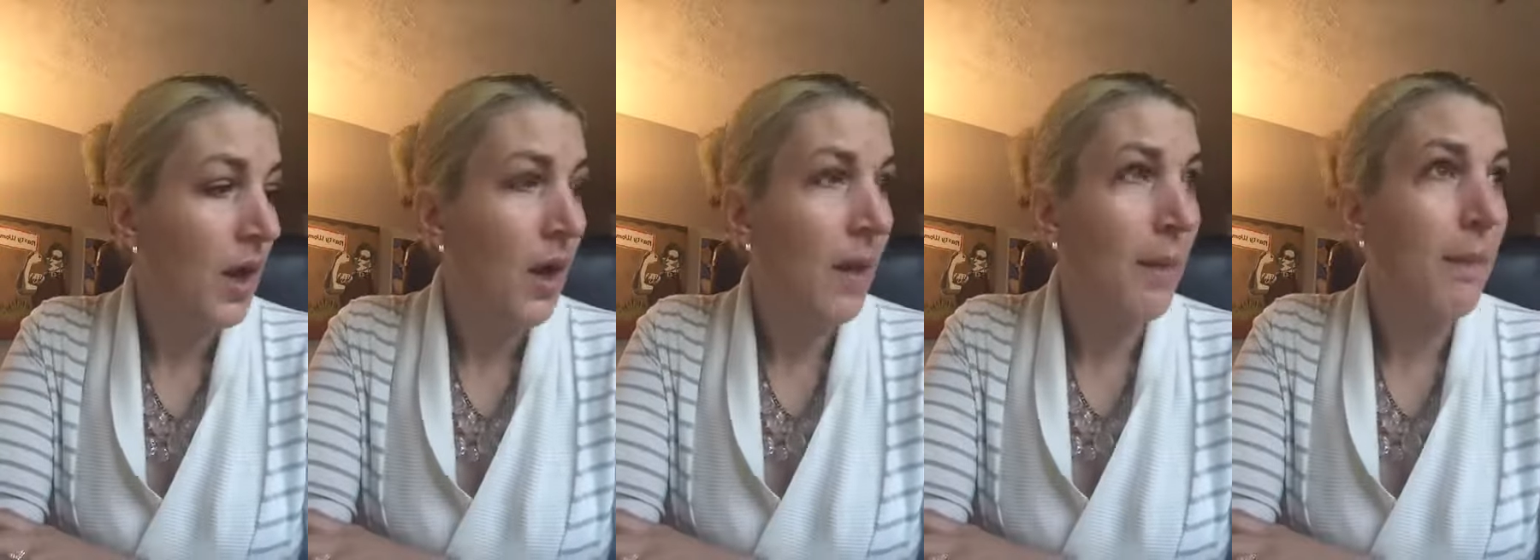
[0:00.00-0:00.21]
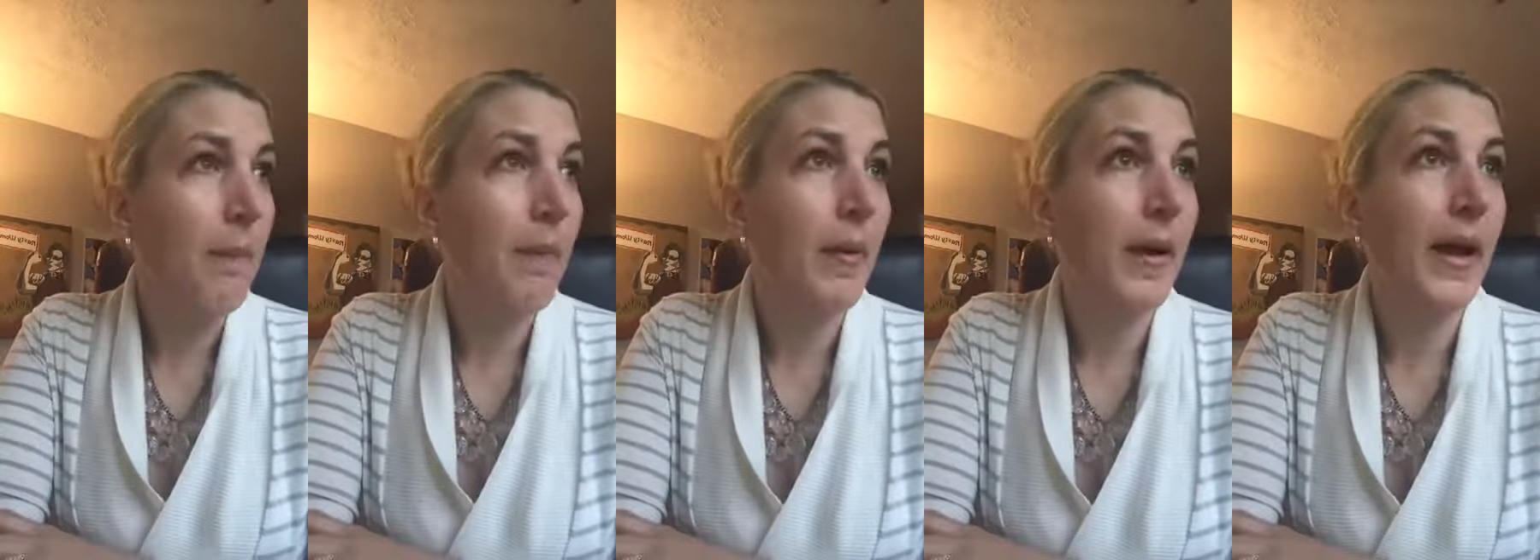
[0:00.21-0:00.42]

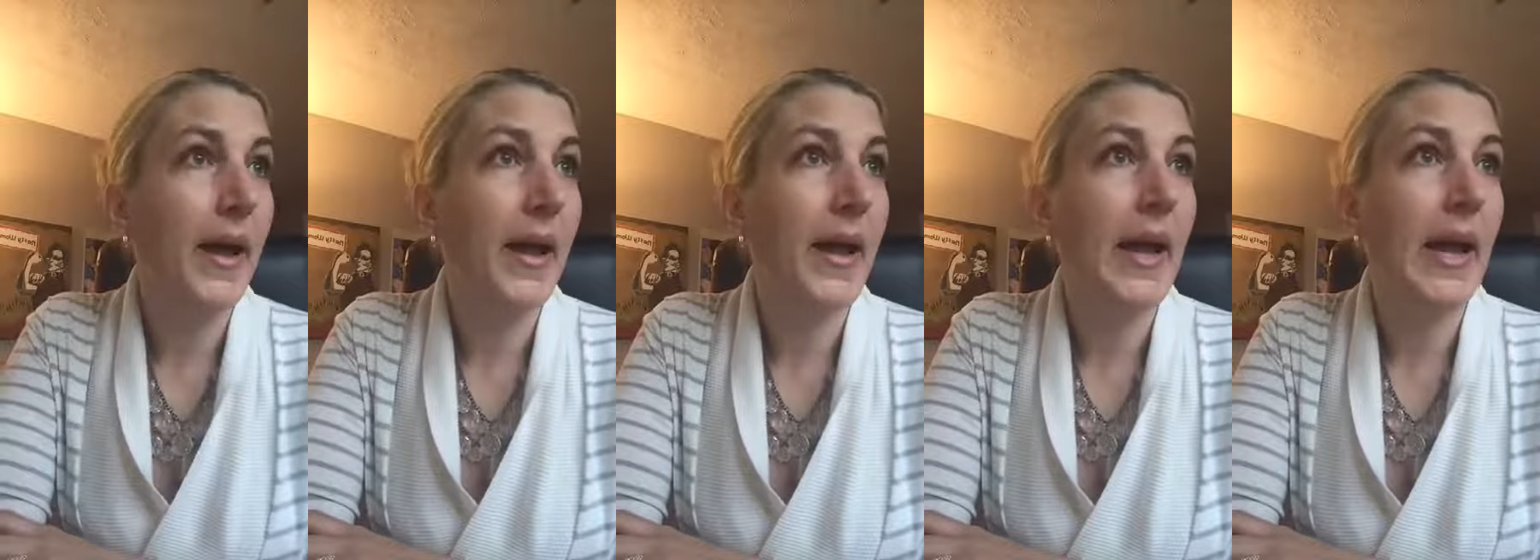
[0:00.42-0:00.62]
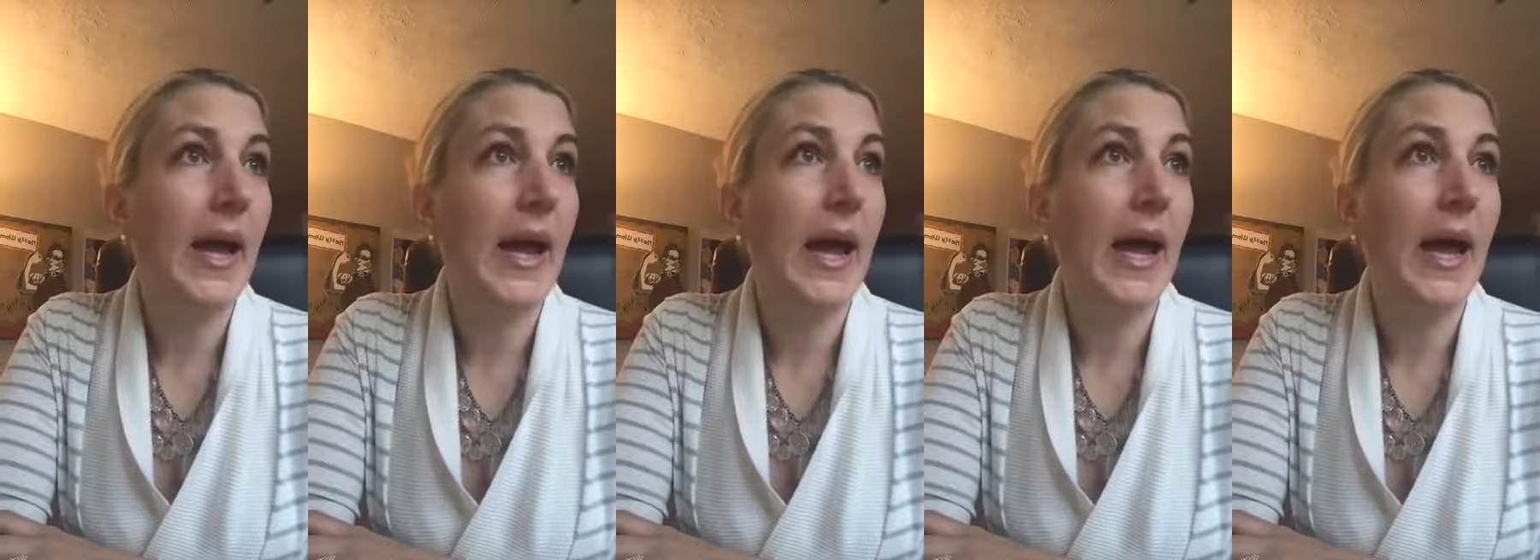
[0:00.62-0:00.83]
but
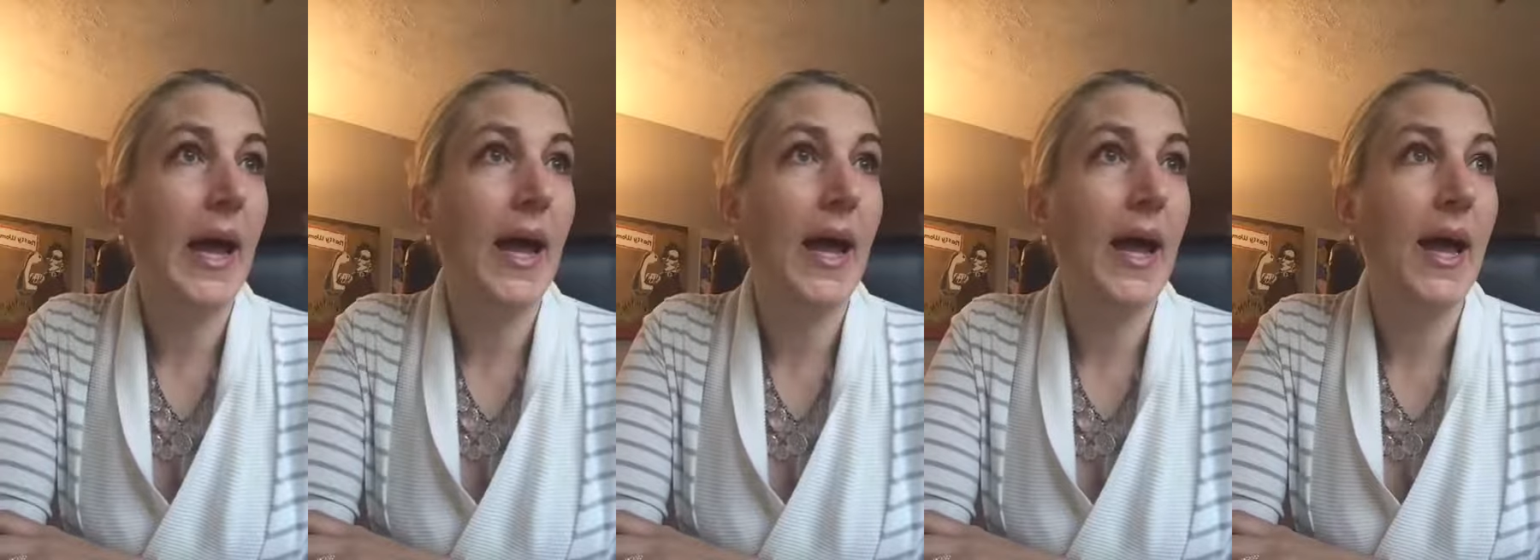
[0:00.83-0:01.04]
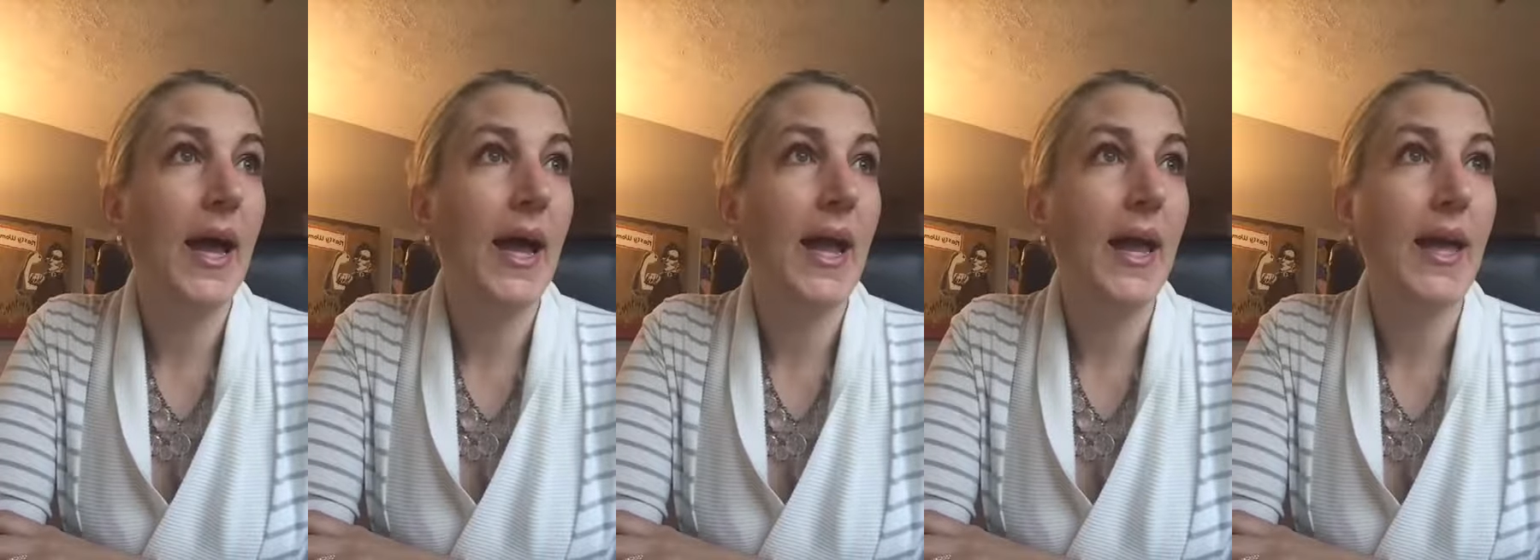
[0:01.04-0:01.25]

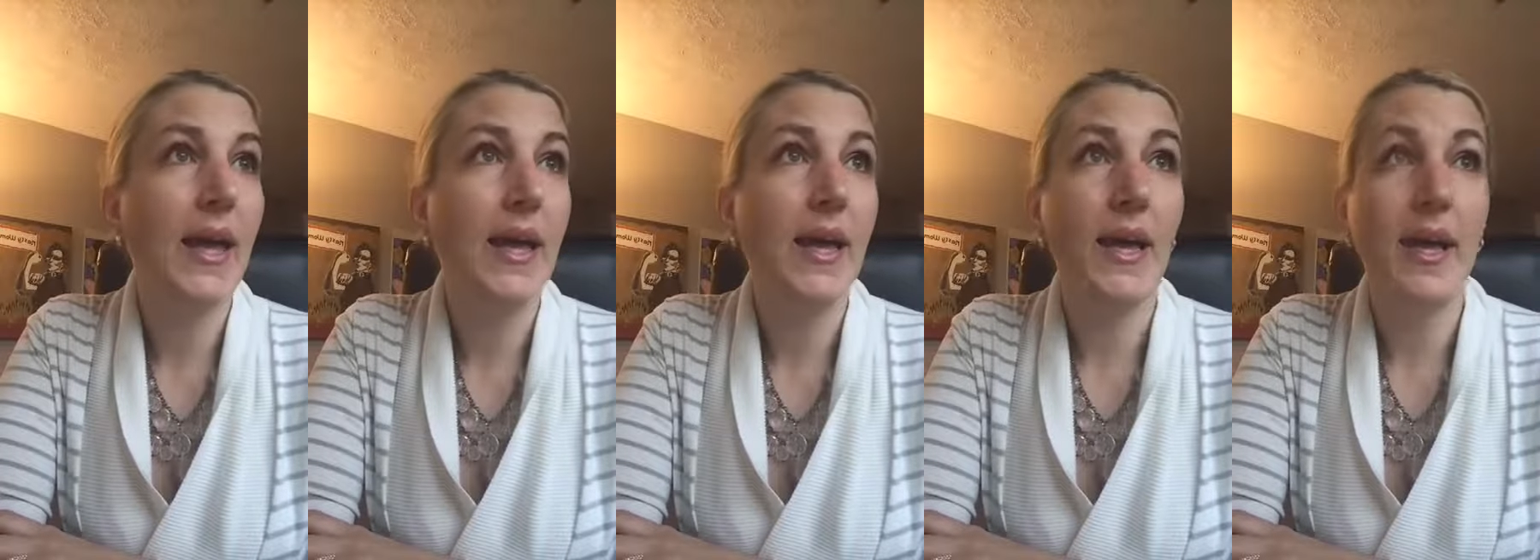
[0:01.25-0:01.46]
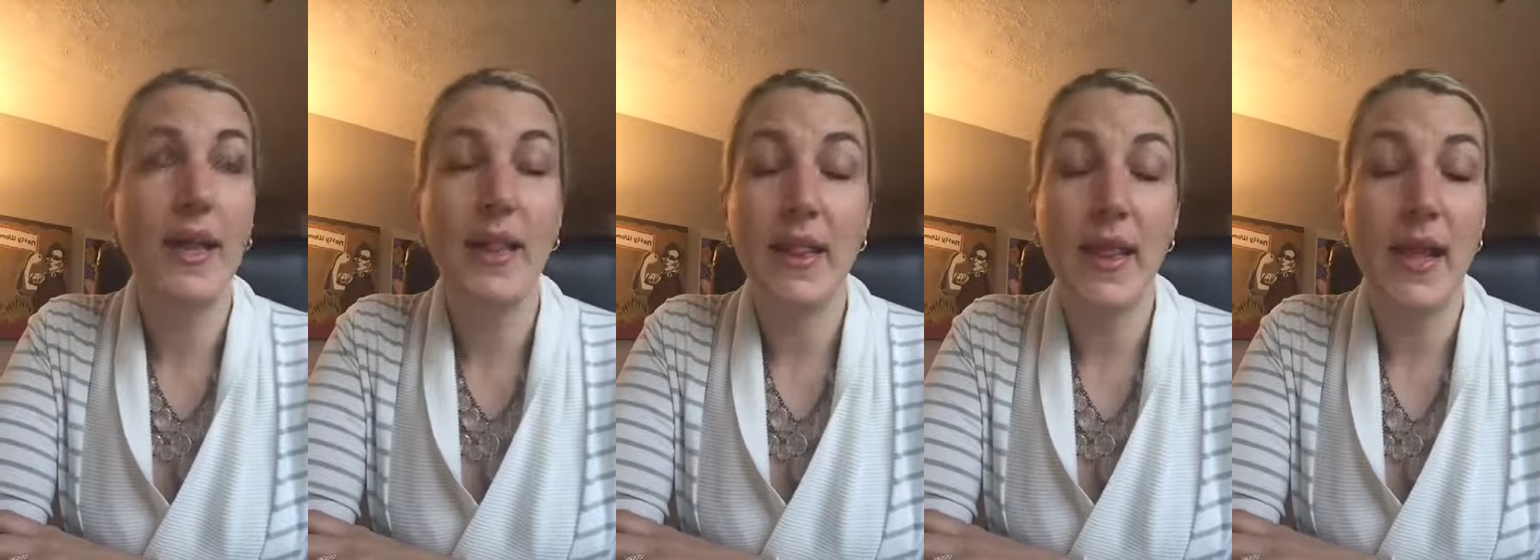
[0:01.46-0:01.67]

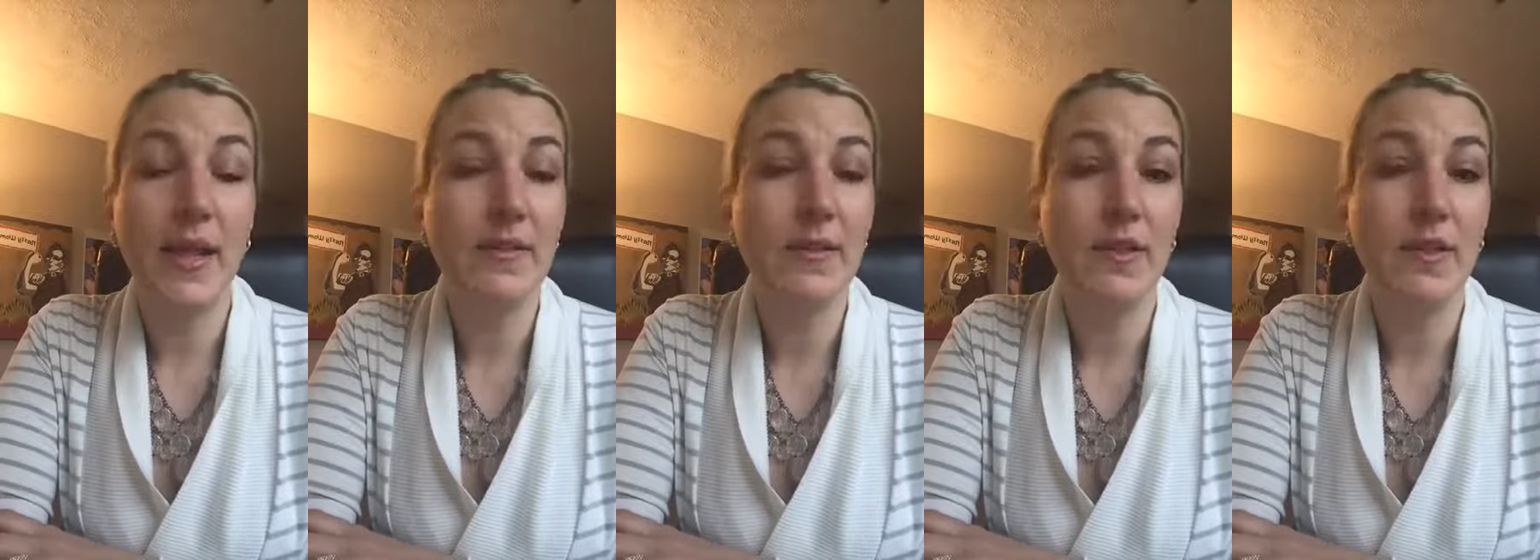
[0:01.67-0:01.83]
that's